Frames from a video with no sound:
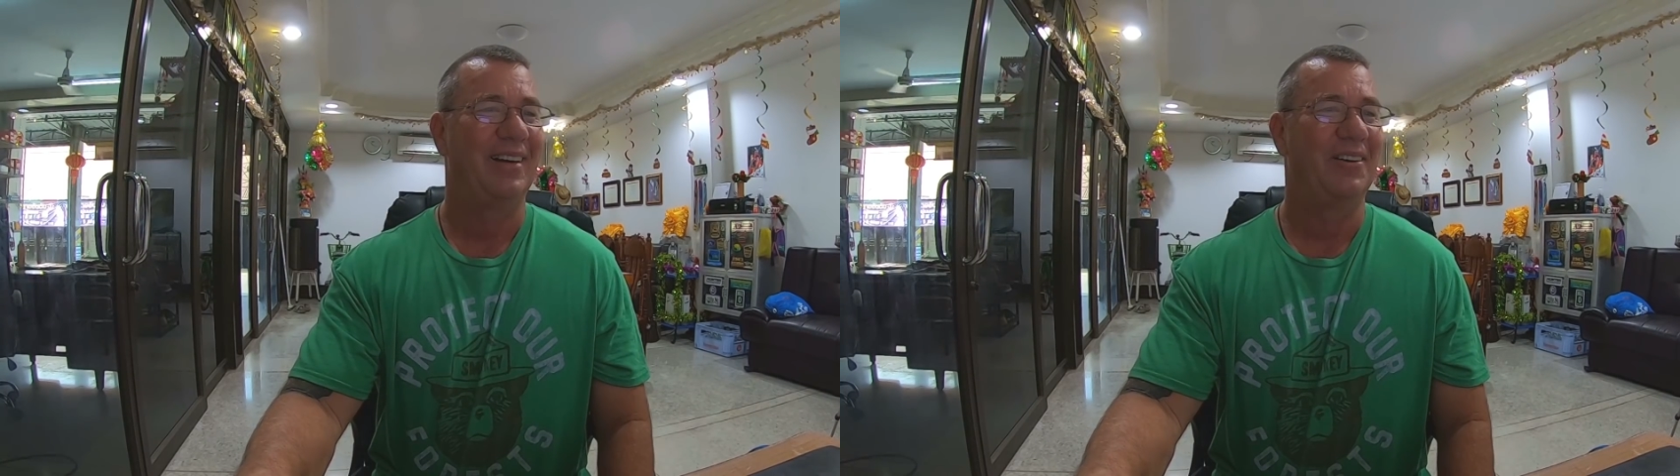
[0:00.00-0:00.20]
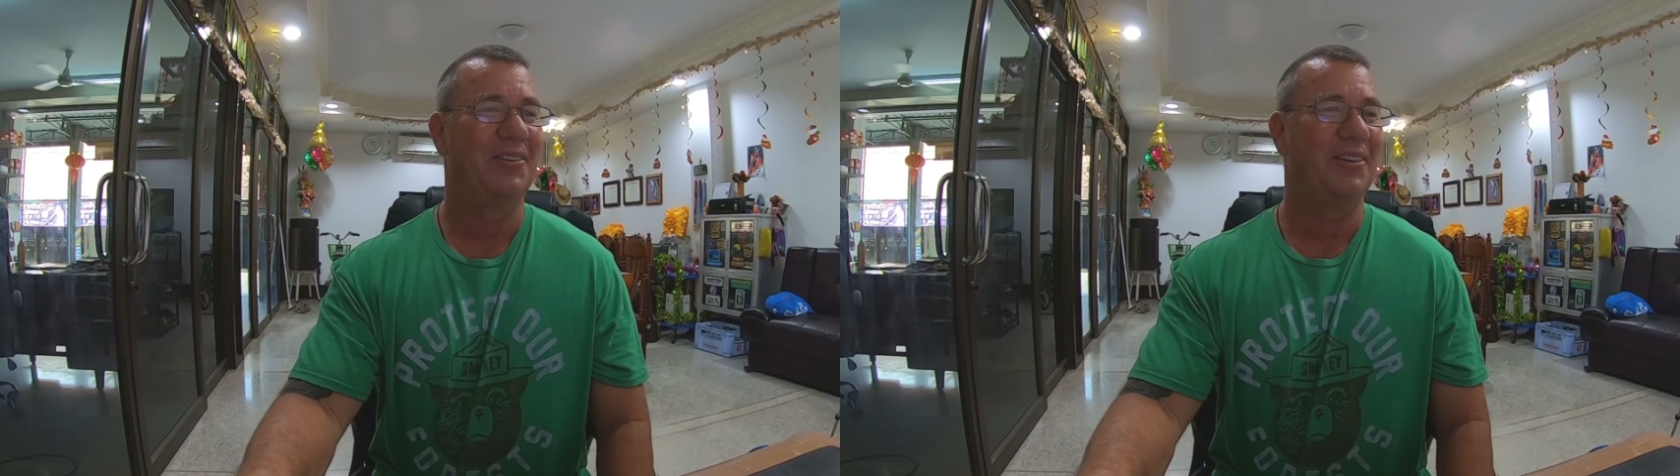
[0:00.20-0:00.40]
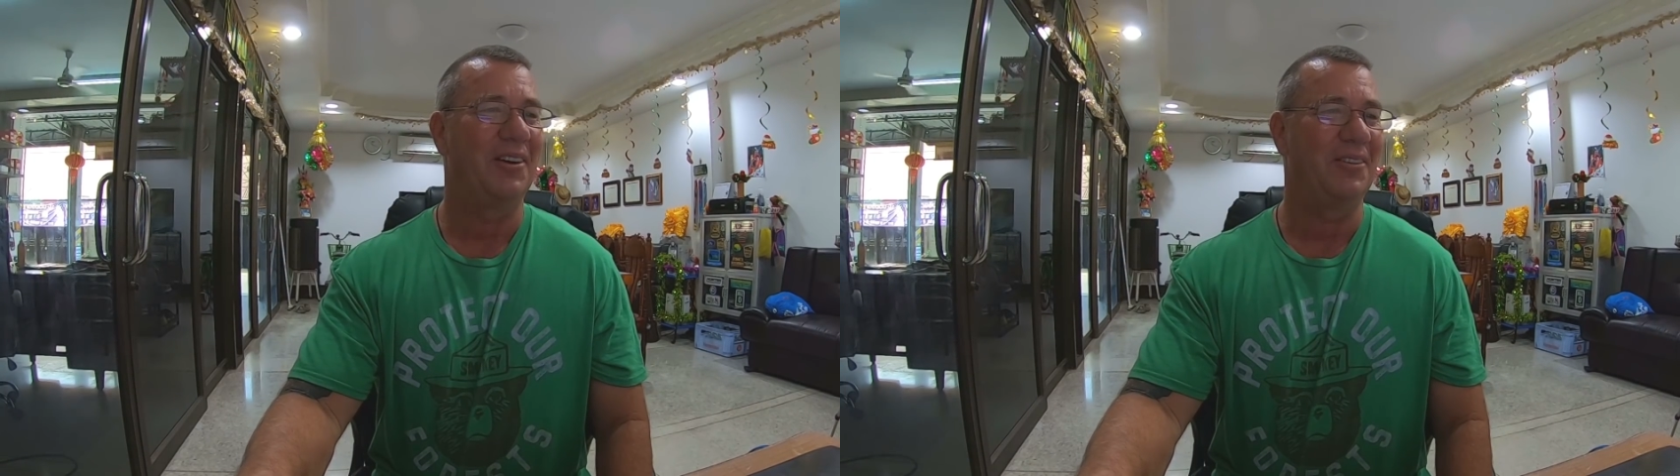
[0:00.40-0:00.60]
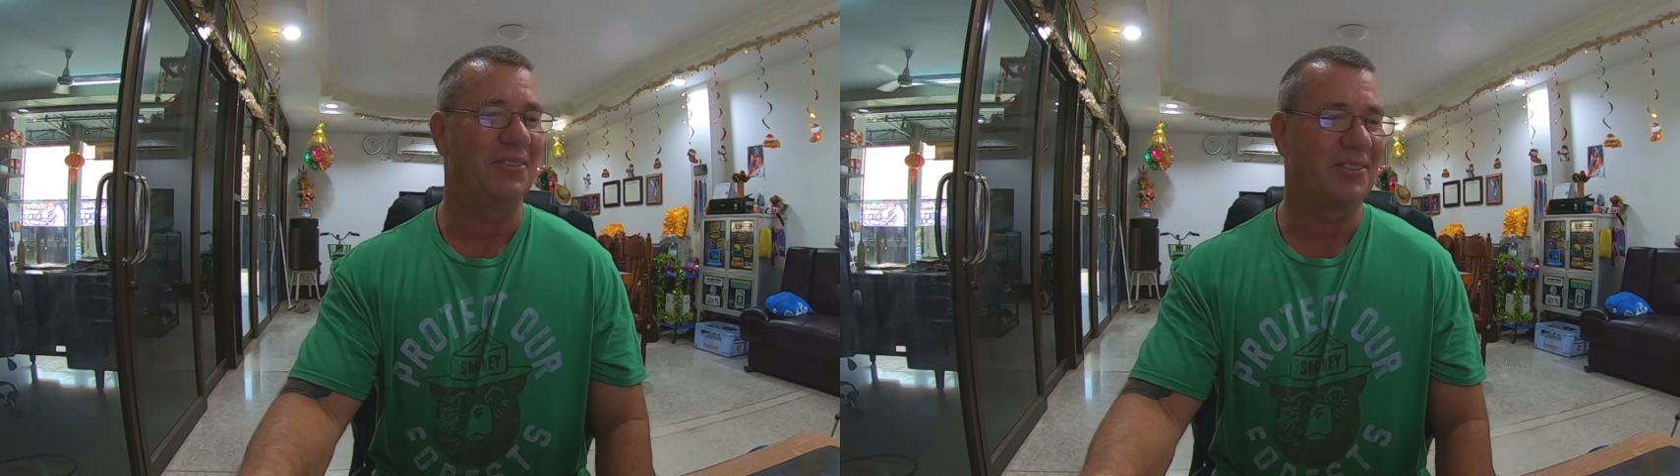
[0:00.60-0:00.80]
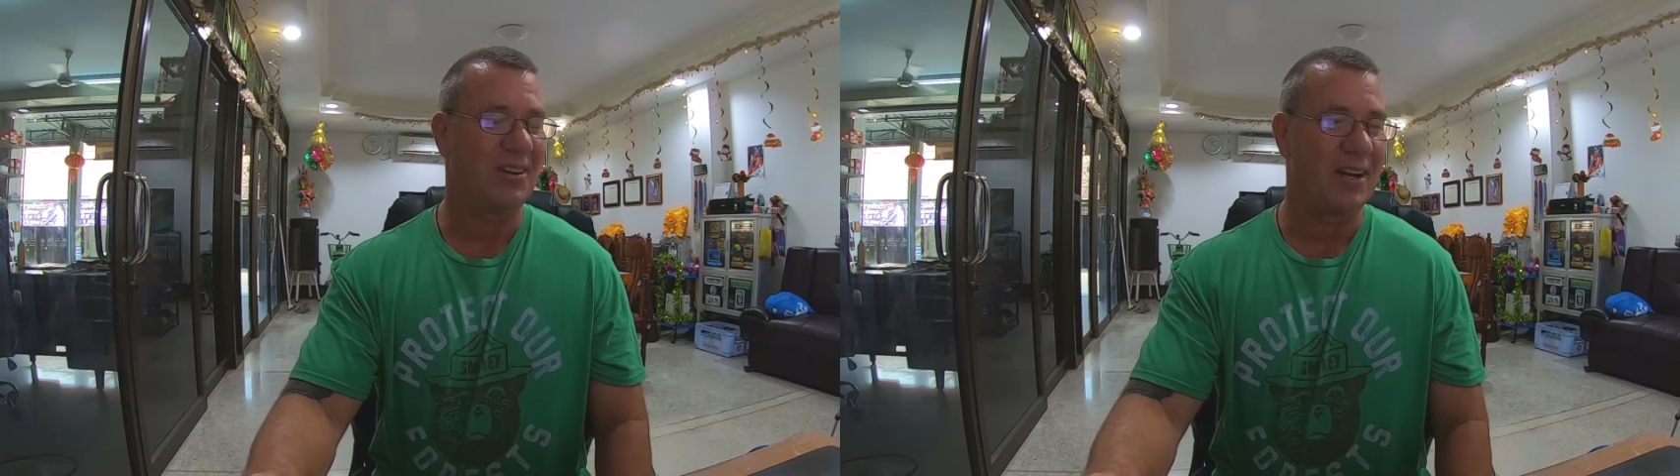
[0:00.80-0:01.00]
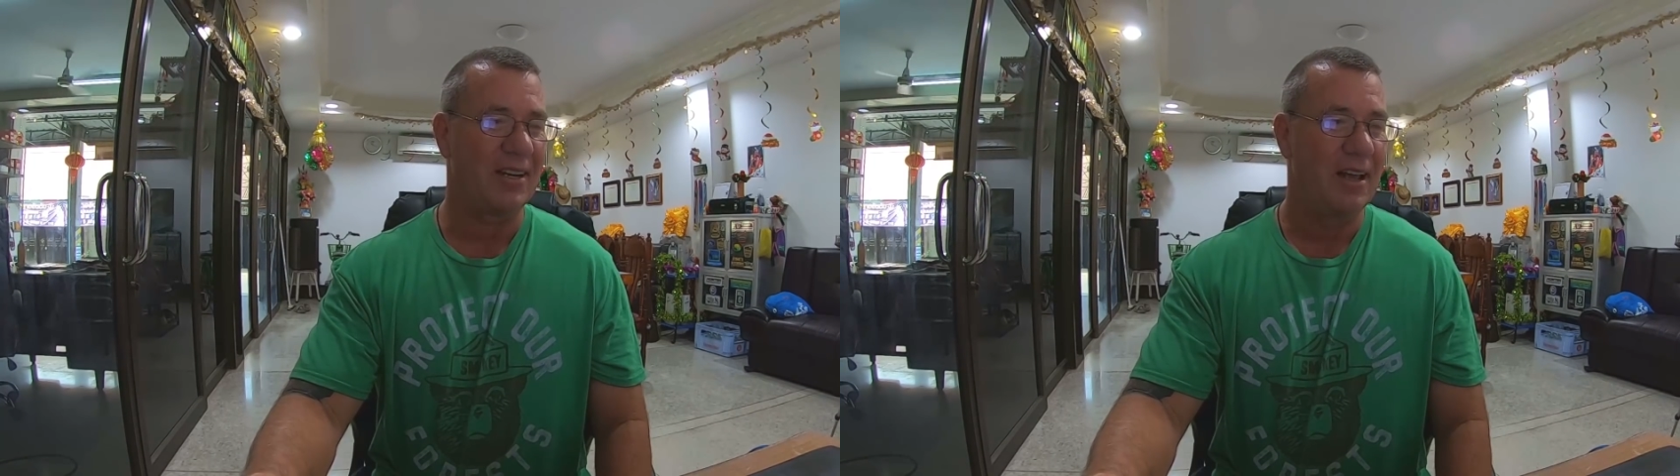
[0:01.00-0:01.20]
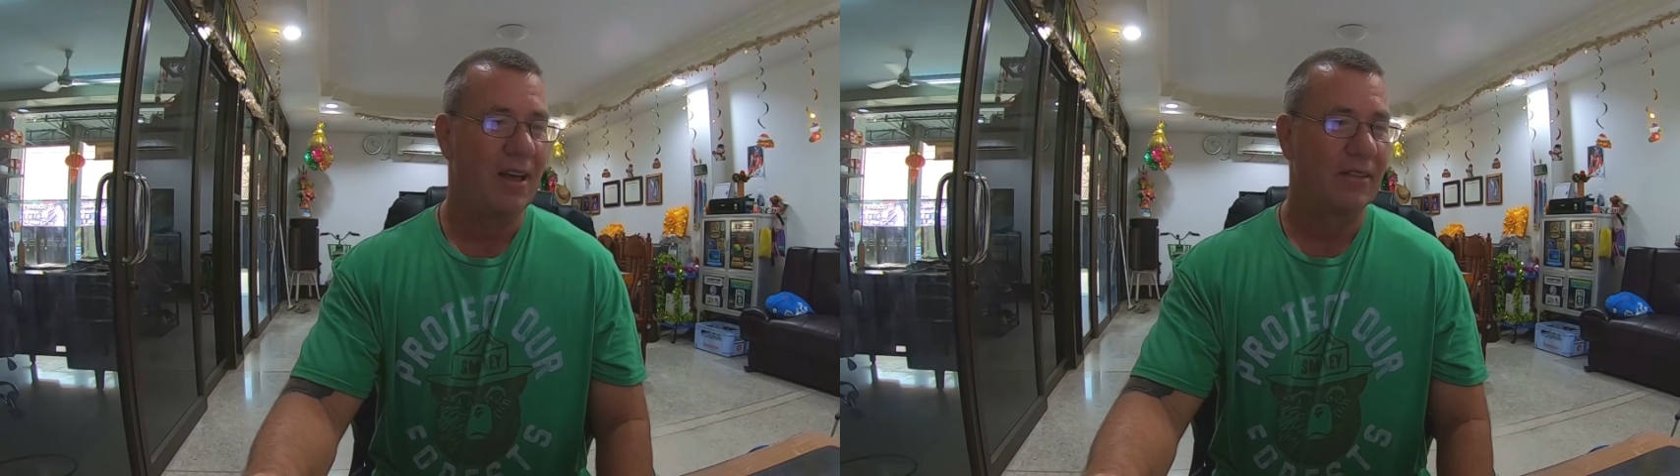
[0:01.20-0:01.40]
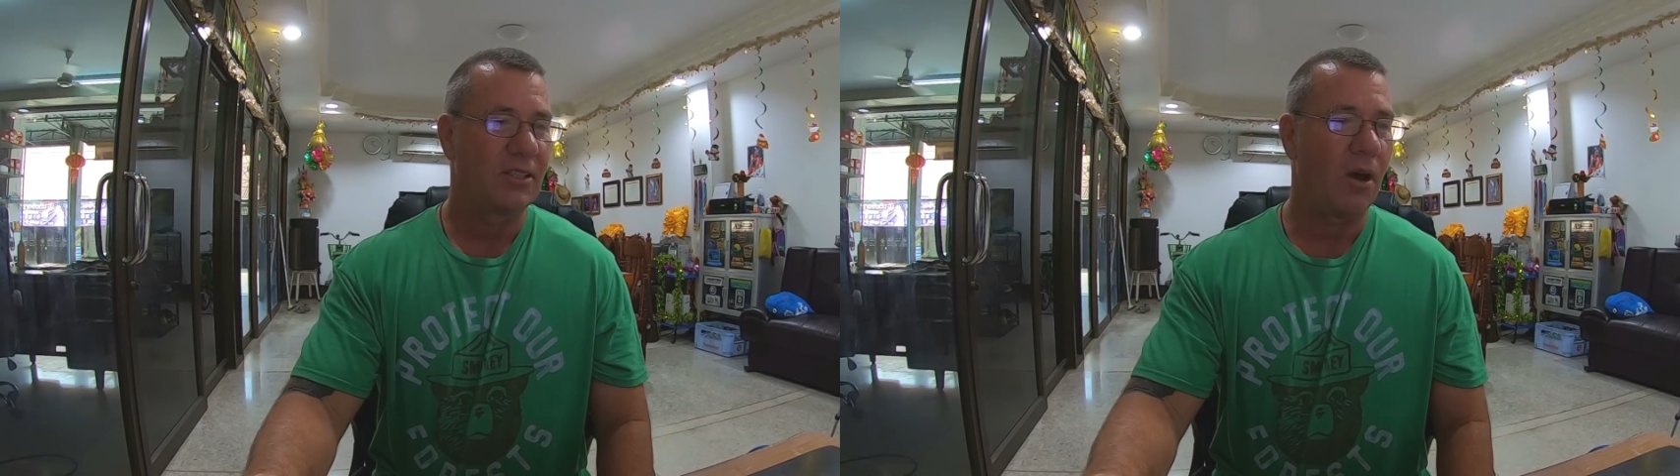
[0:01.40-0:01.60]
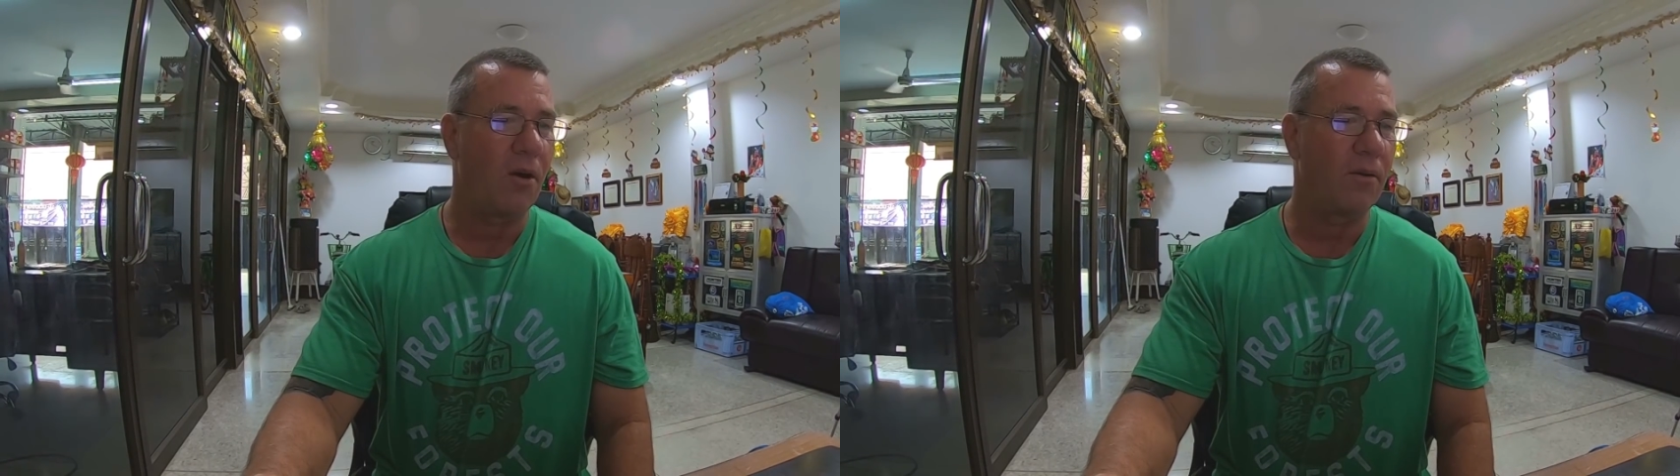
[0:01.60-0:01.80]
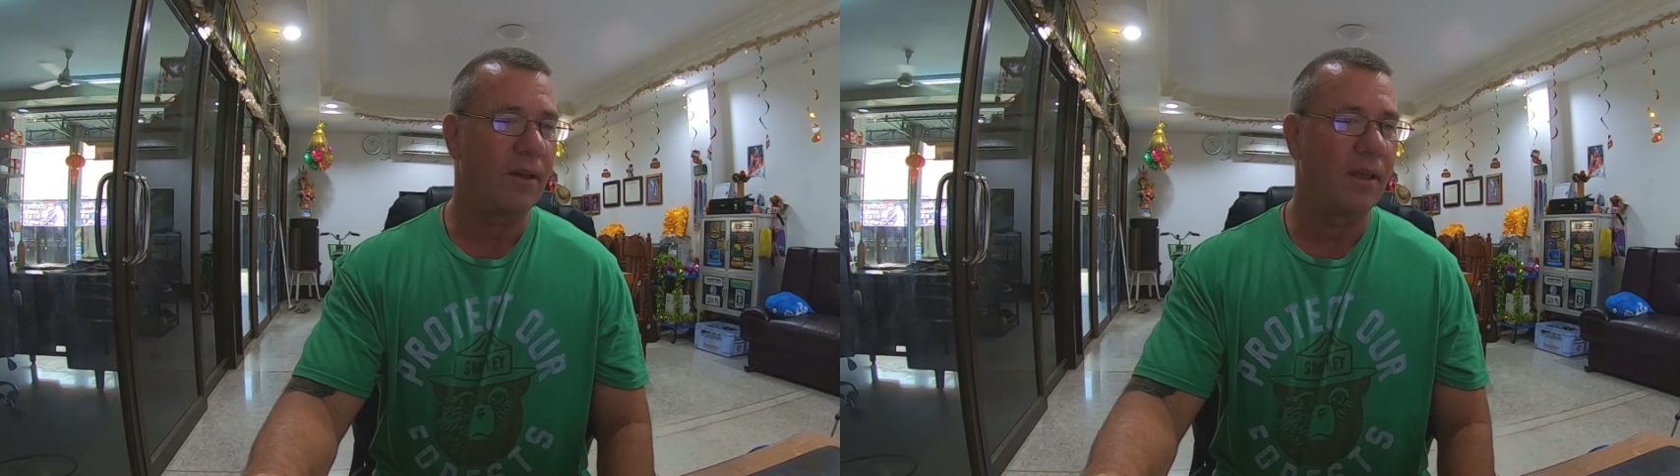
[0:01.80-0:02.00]
Who knows, right?
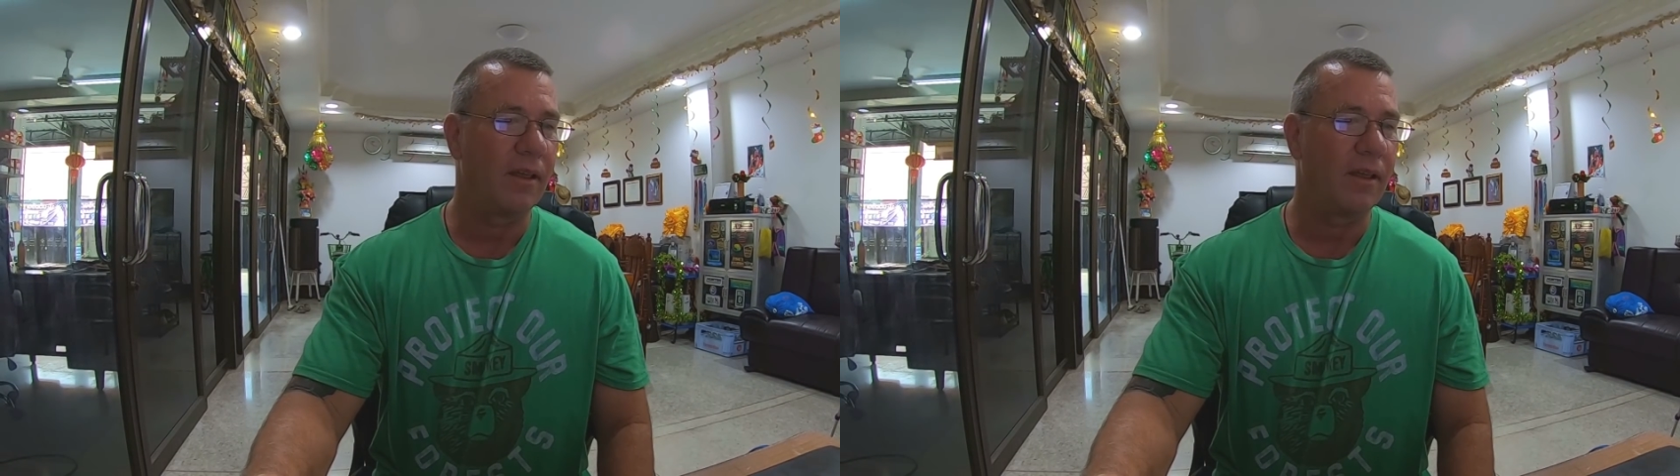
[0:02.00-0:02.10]
So